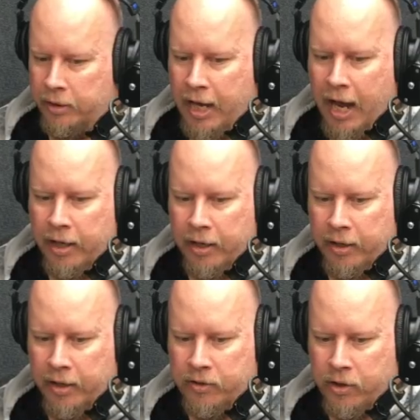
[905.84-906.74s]
Yeah, and
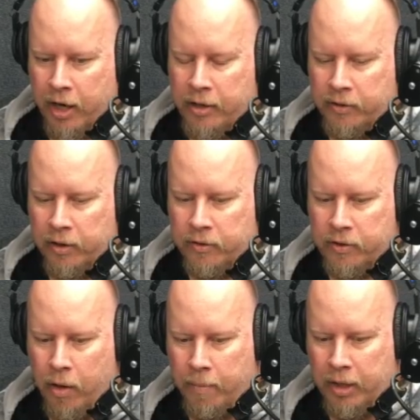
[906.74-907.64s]
it's crazy.
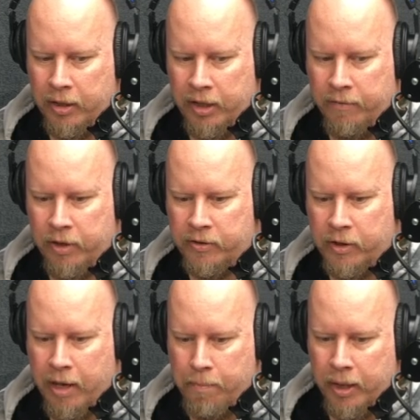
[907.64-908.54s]
So I mean, even as you
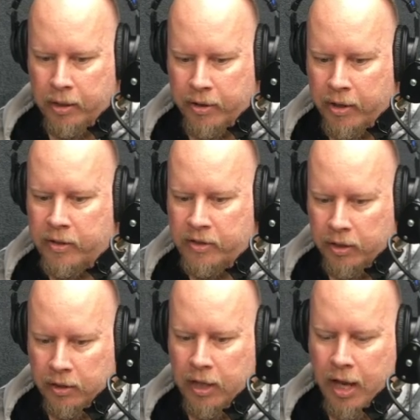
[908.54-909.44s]
get bigger, there is still
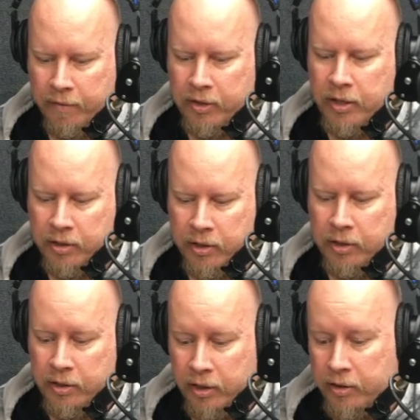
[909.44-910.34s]
a lot of attention
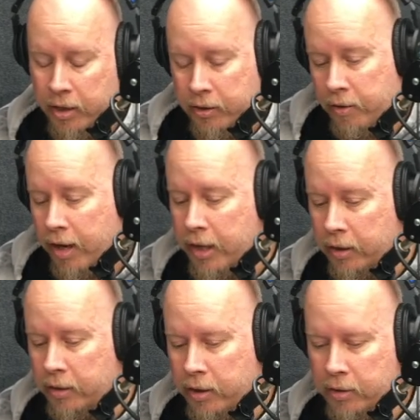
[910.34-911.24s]
to detail. You're right.
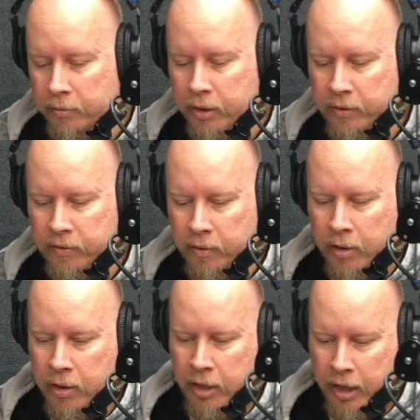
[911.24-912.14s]

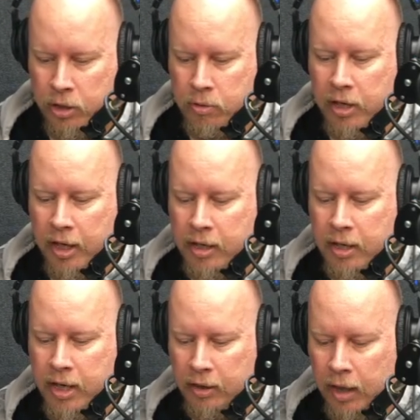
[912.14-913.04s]
It can
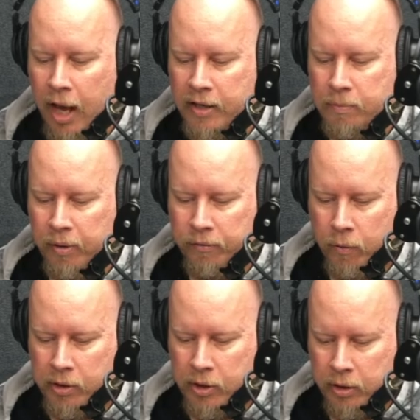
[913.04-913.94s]
get lost, but
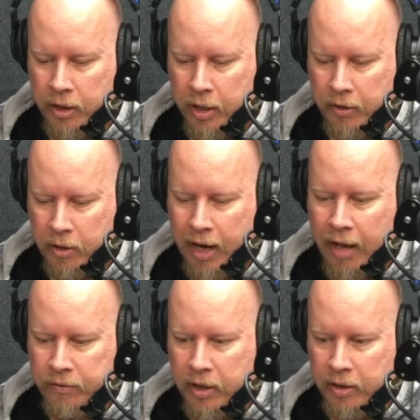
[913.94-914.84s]
fortunately on the
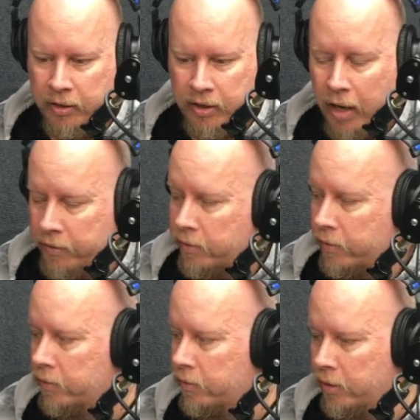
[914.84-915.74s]
craft end, it
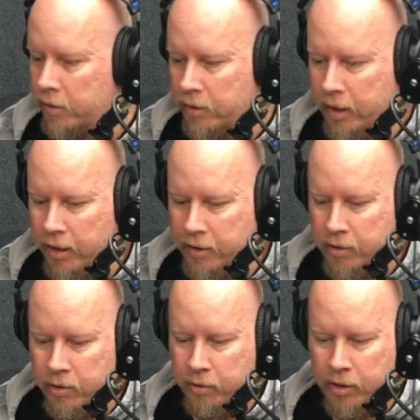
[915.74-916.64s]
doesn't, and they
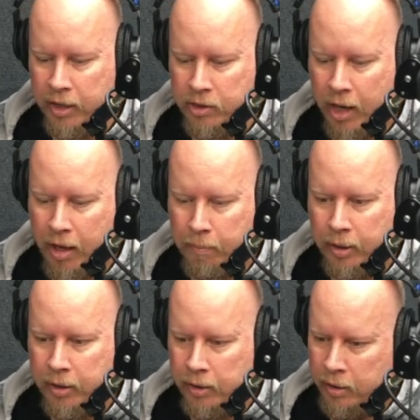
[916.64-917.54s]
do a great job.
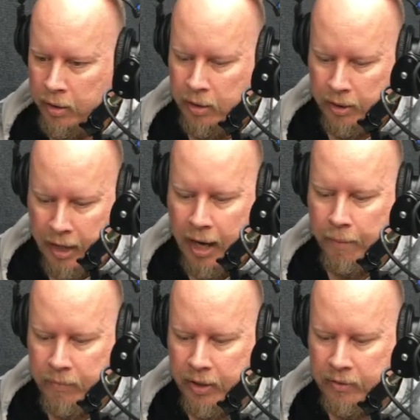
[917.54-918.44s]
But yeah,
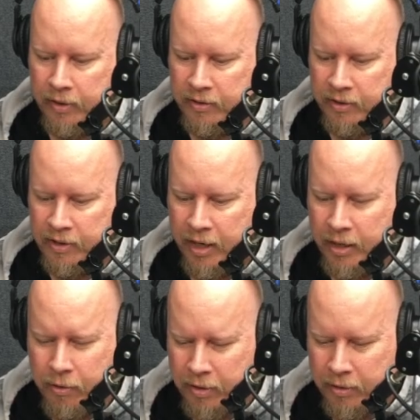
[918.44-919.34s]
that's insane.
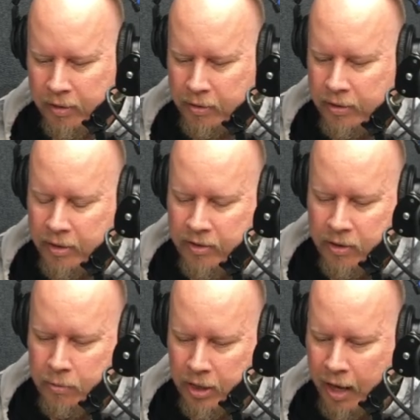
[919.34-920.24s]
They don't. It's
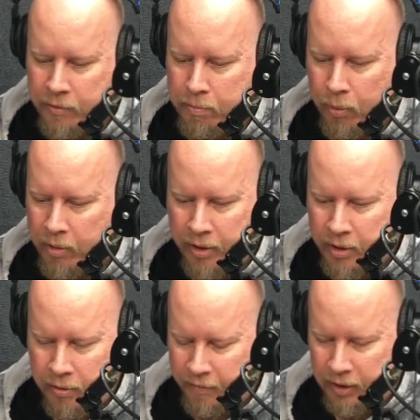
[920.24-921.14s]
Utah. I was born there.
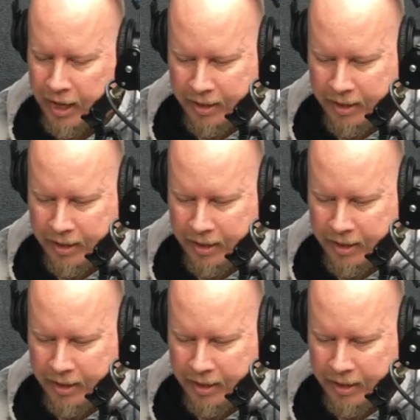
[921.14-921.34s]
They don't even like